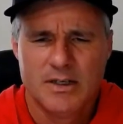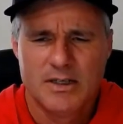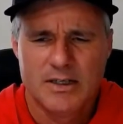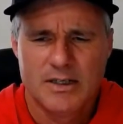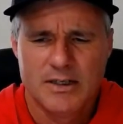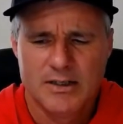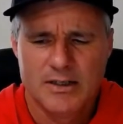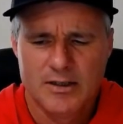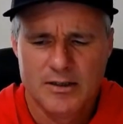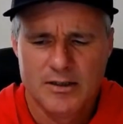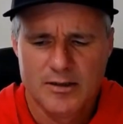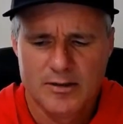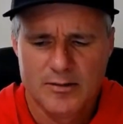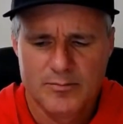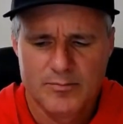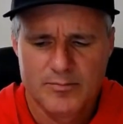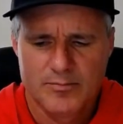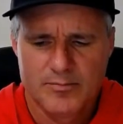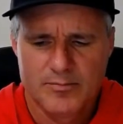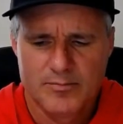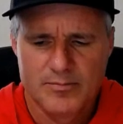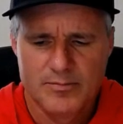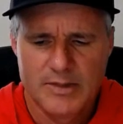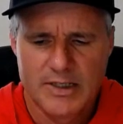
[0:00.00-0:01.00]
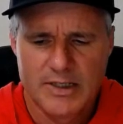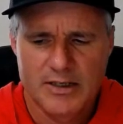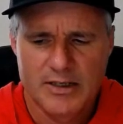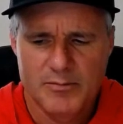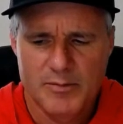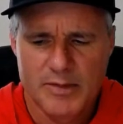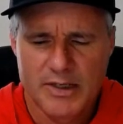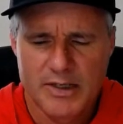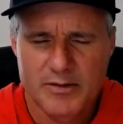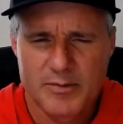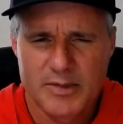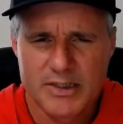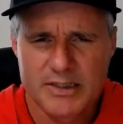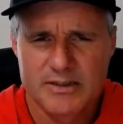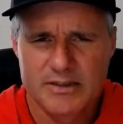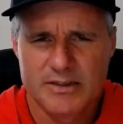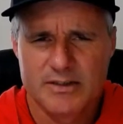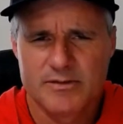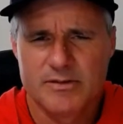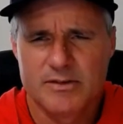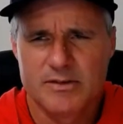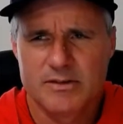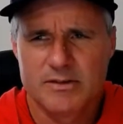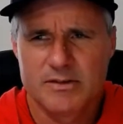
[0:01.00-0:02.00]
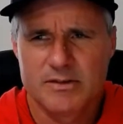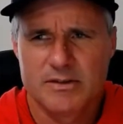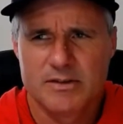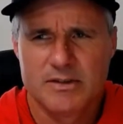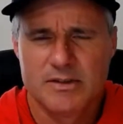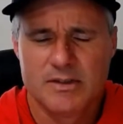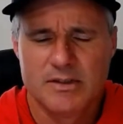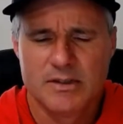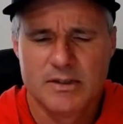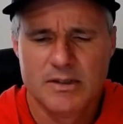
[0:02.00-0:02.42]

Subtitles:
It can make a big difference.